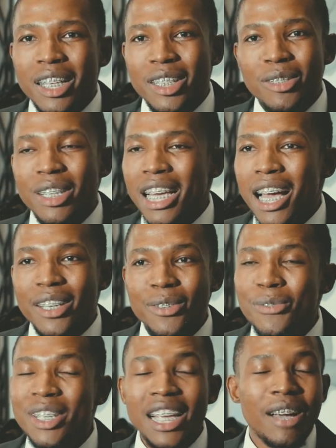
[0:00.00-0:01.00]

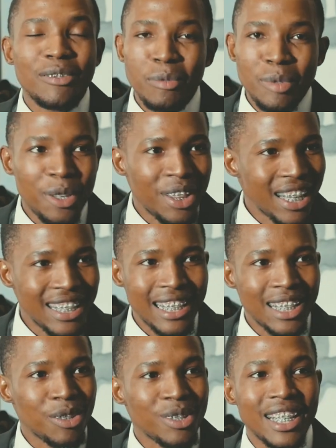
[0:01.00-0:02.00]
really have to be
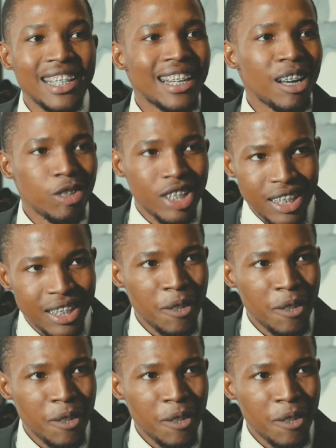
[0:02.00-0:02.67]
authentic to stand out.